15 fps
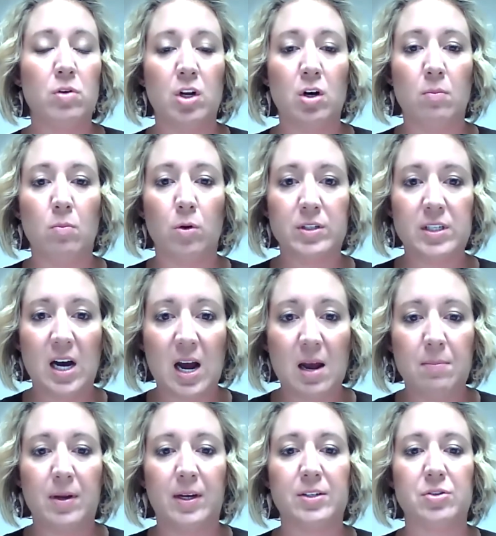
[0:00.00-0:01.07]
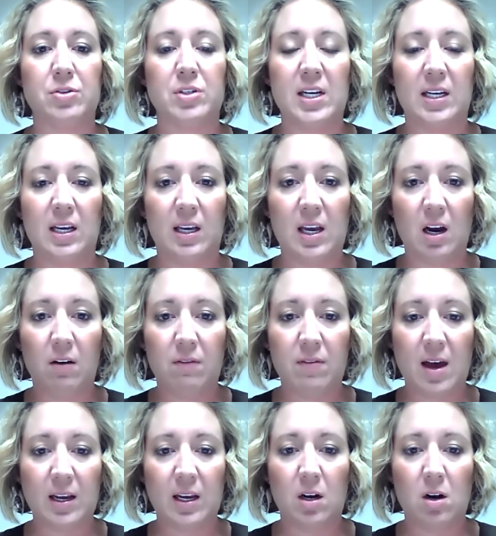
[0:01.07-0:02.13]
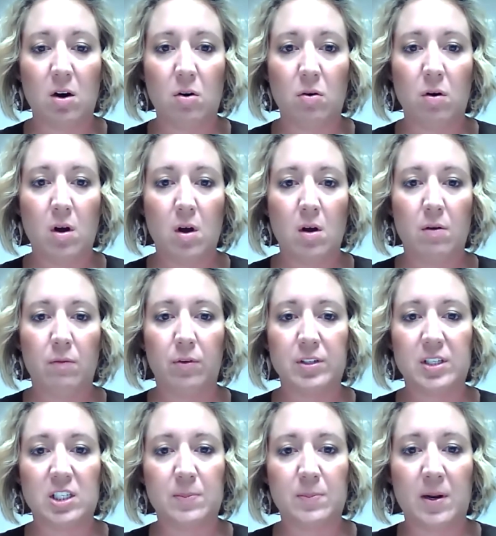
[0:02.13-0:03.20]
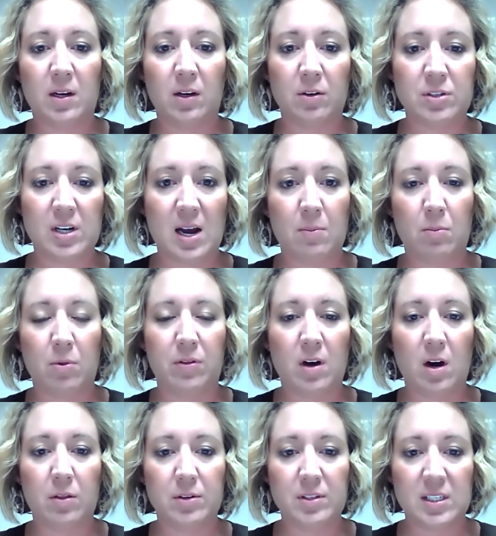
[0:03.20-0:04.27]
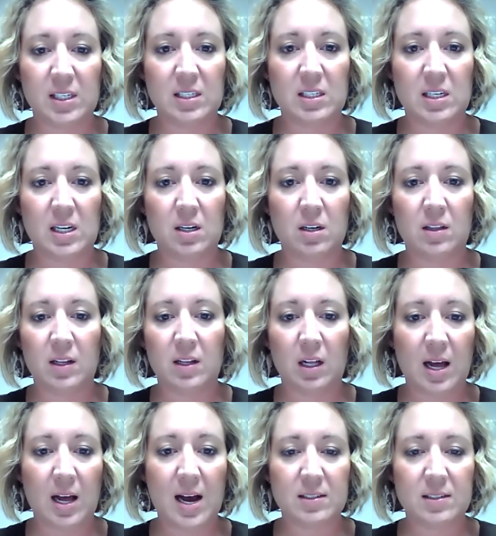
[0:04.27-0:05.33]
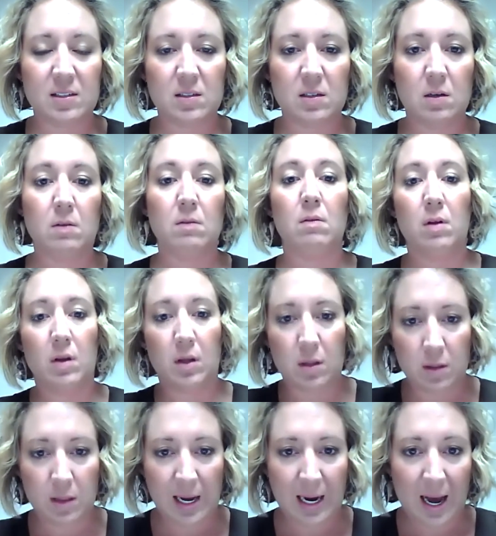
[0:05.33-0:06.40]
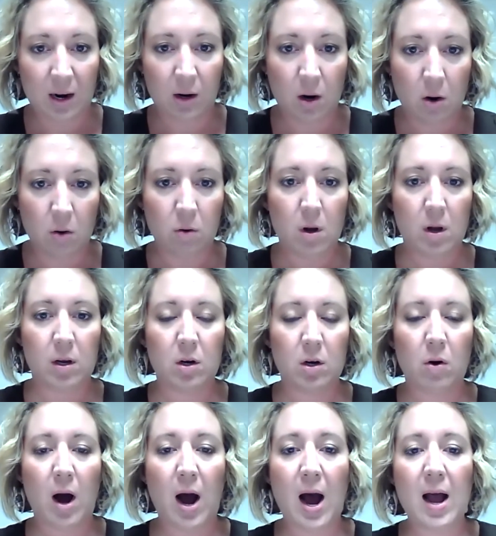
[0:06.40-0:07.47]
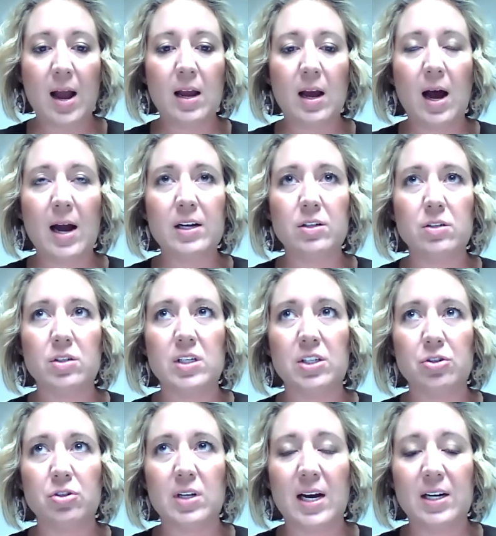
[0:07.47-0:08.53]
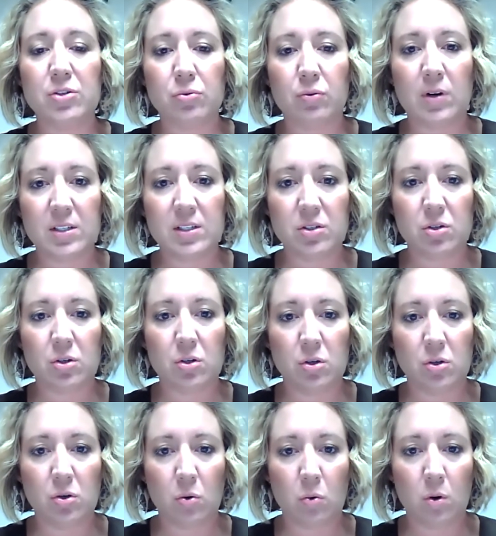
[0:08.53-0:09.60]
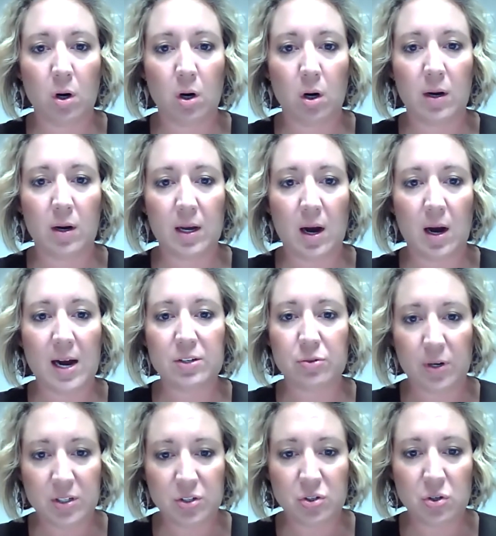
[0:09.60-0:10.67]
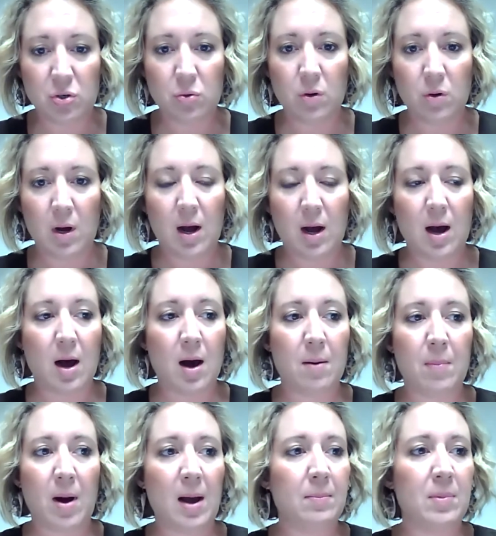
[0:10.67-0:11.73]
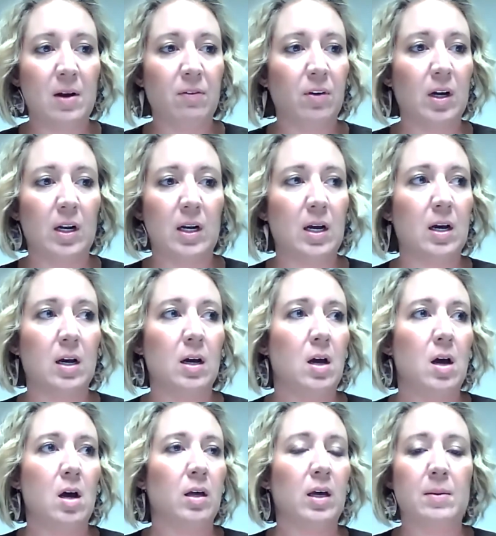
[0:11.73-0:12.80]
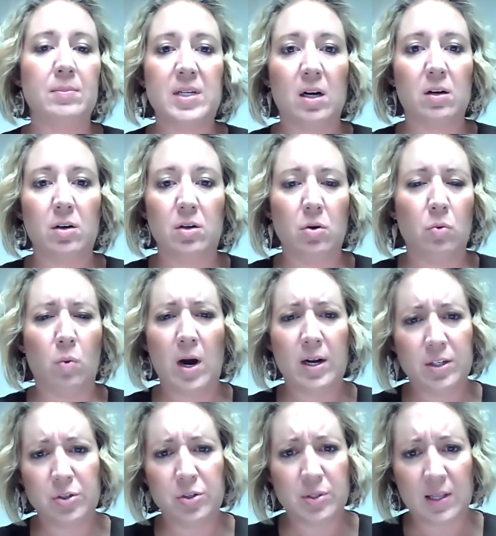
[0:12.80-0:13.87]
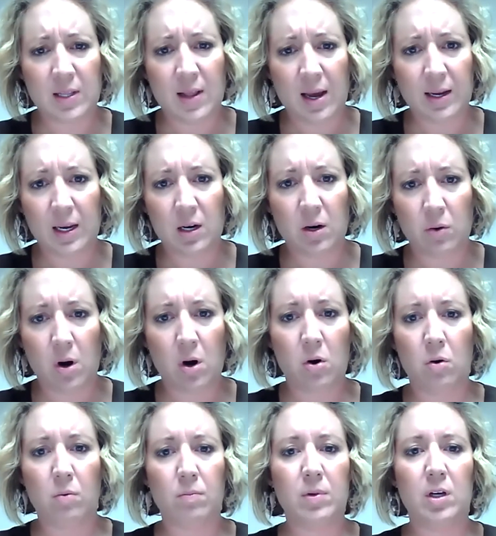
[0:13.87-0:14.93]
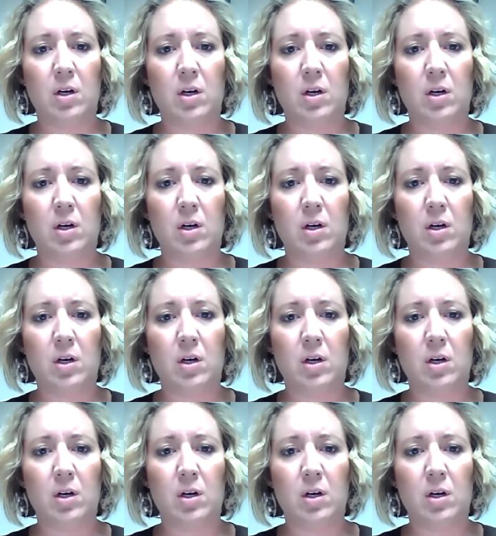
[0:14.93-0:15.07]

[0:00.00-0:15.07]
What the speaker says: more time because you're taking care of that kiddo versus spending your time with the other 16 in the class, they got to go. Teachers, I trust you. I'm never going to come down on you. Why did you send that kiddo home?